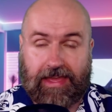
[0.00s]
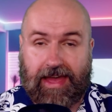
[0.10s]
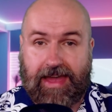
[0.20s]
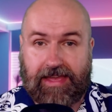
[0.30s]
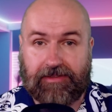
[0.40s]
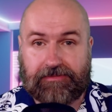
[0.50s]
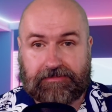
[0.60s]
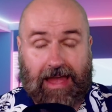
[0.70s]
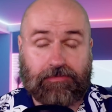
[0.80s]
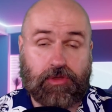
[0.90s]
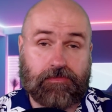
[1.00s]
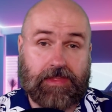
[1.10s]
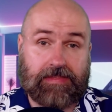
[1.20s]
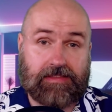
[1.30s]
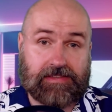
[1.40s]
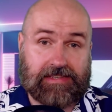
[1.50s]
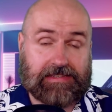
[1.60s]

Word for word: AI. After you've done this,